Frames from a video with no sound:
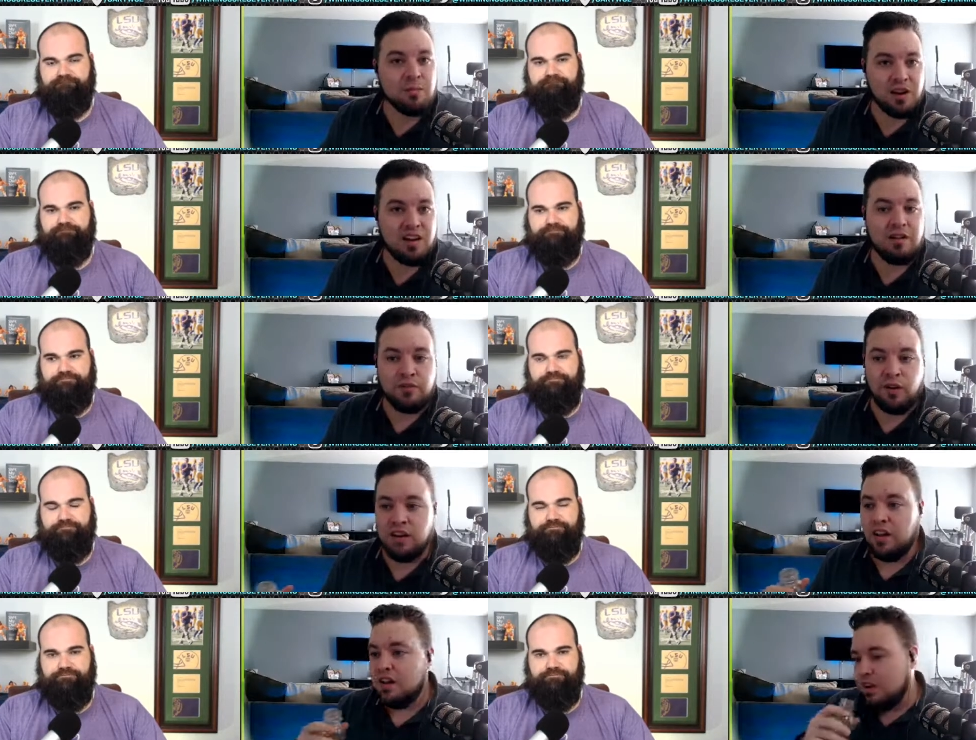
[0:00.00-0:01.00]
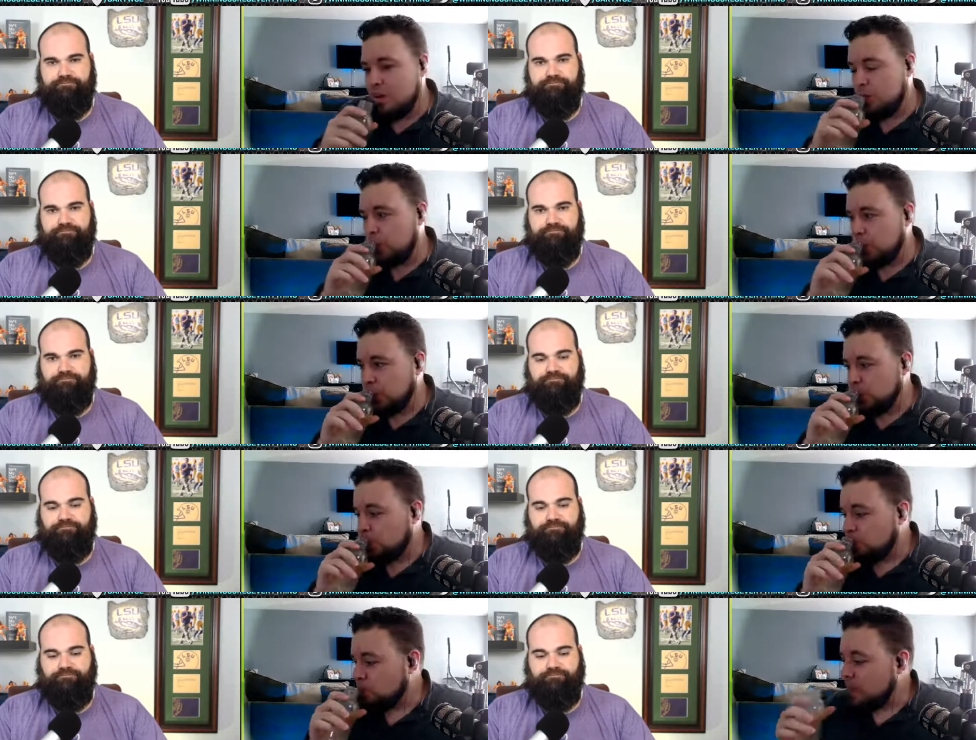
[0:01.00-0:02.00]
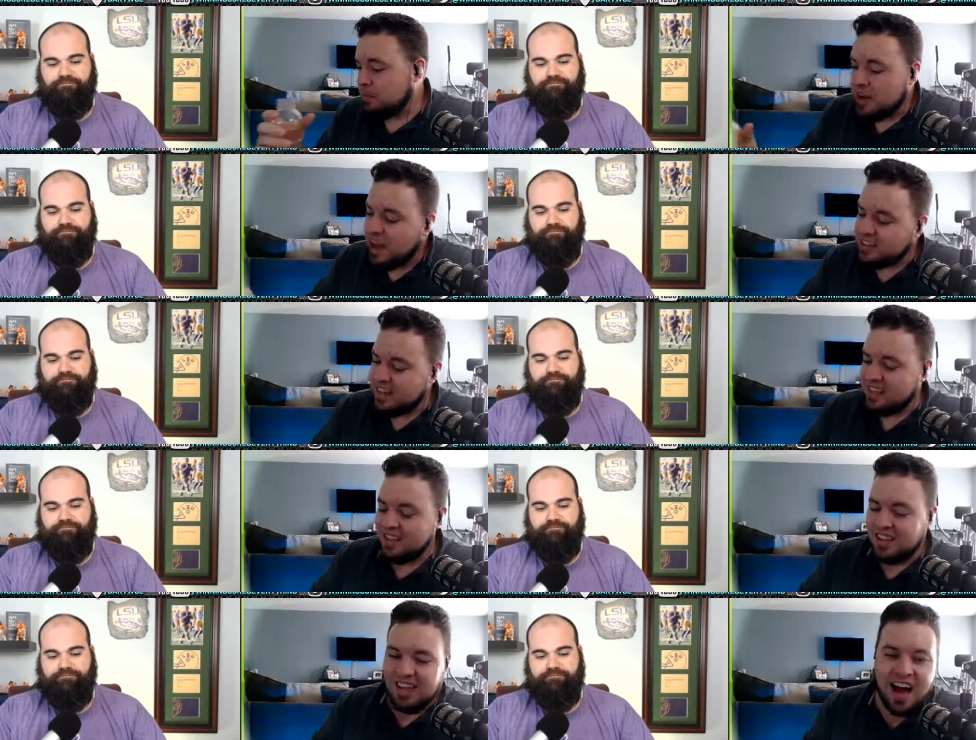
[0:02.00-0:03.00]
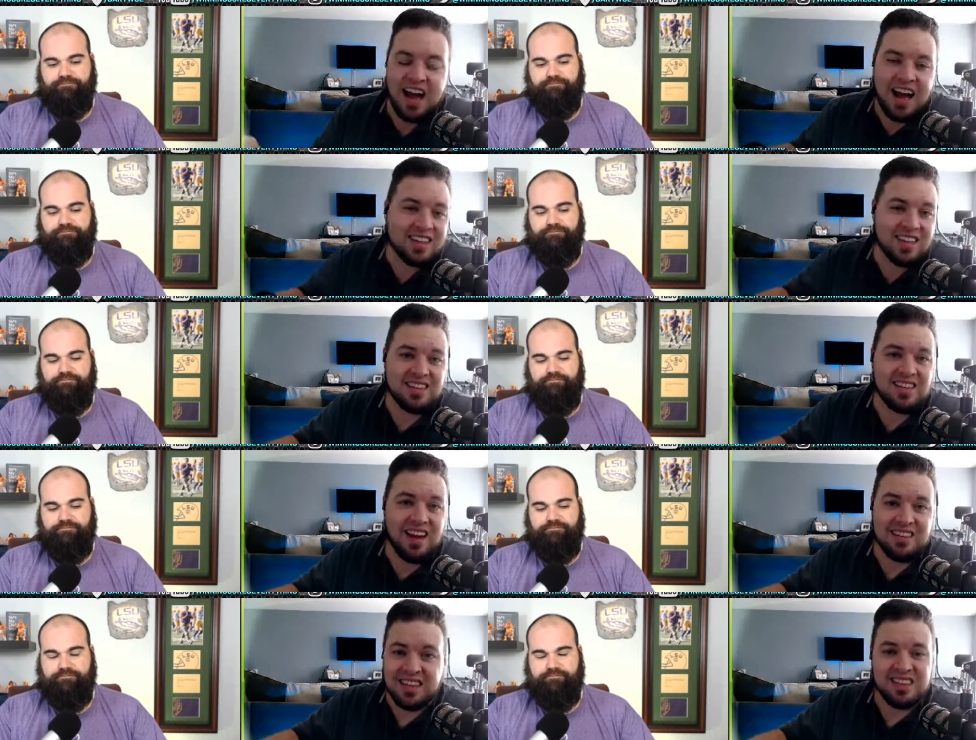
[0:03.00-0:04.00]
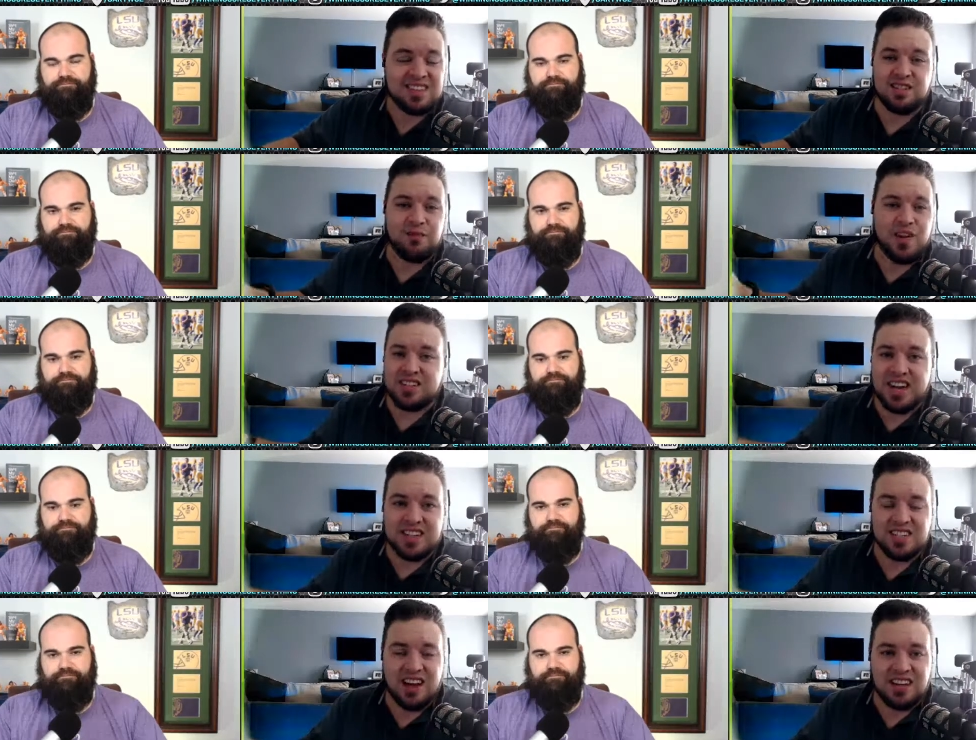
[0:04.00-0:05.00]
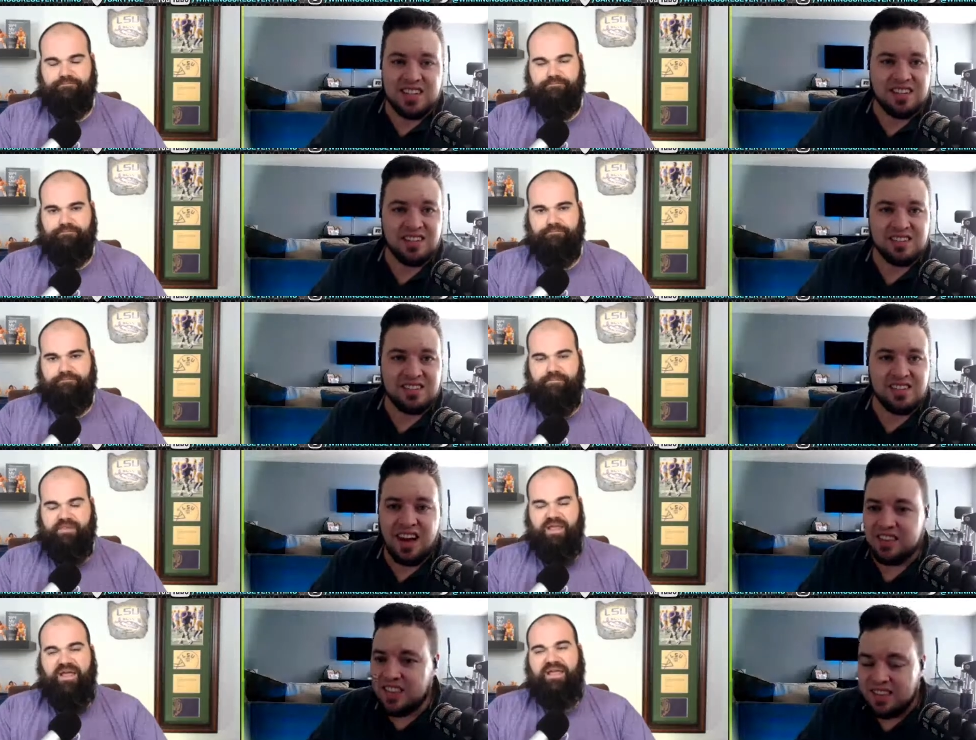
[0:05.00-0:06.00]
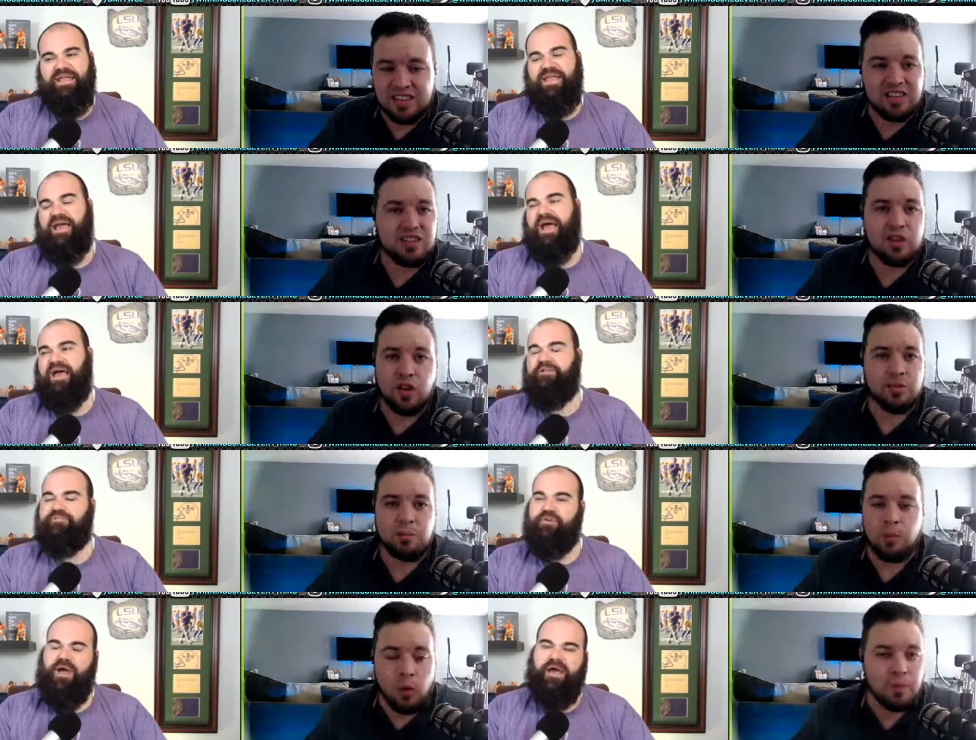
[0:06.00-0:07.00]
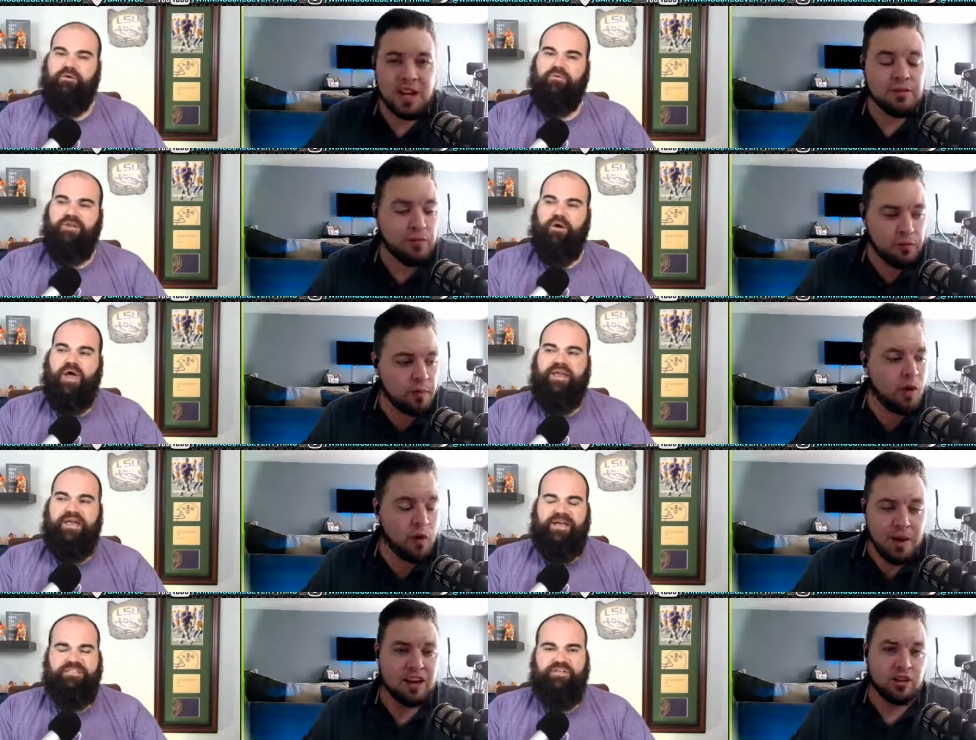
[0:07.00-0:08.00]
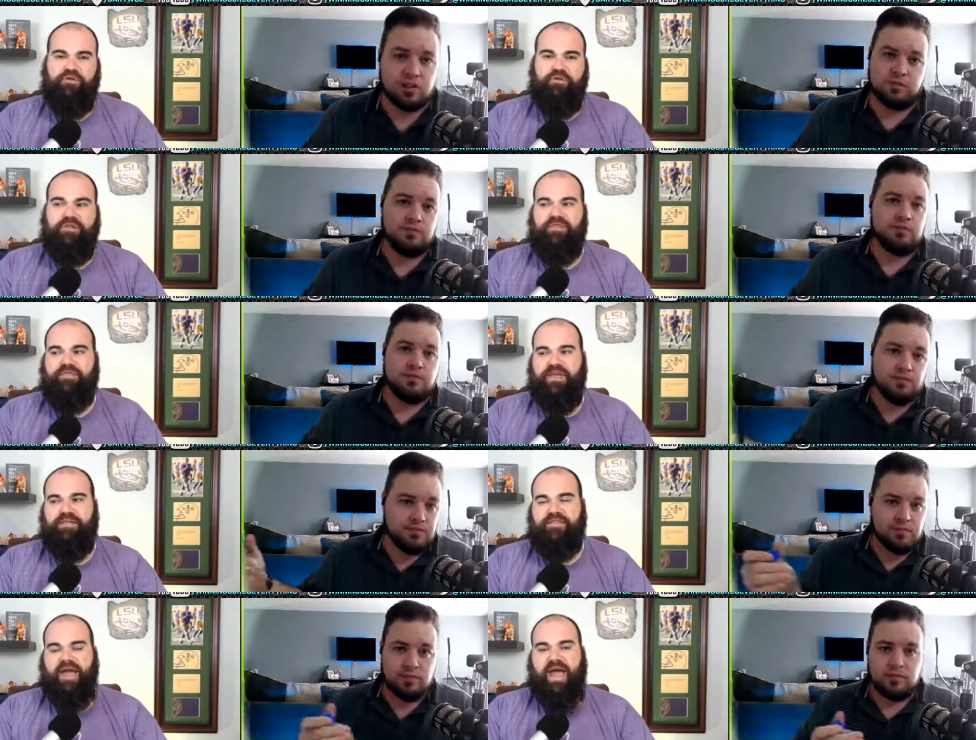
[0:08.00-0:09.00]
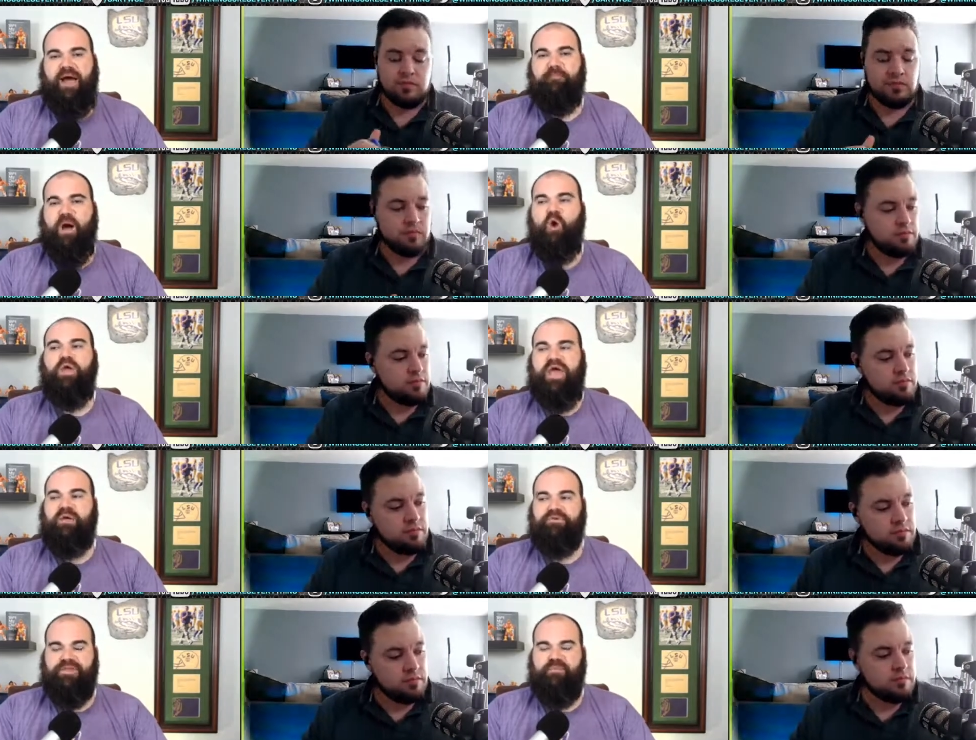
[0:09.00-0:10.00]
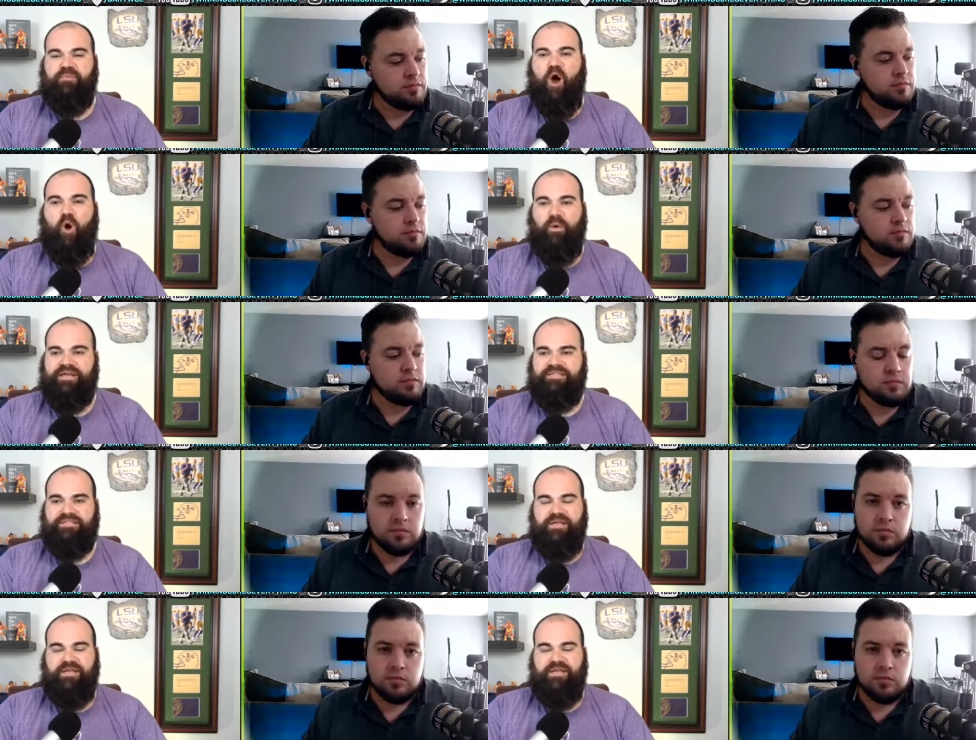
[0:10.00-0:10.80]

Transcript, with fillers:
Speaker 1: a lot of fun. But I think this is a fantastic idea. I think.
Speaker 2: Yeah, I do too. I don't really know how to execute it. I'm okay with them always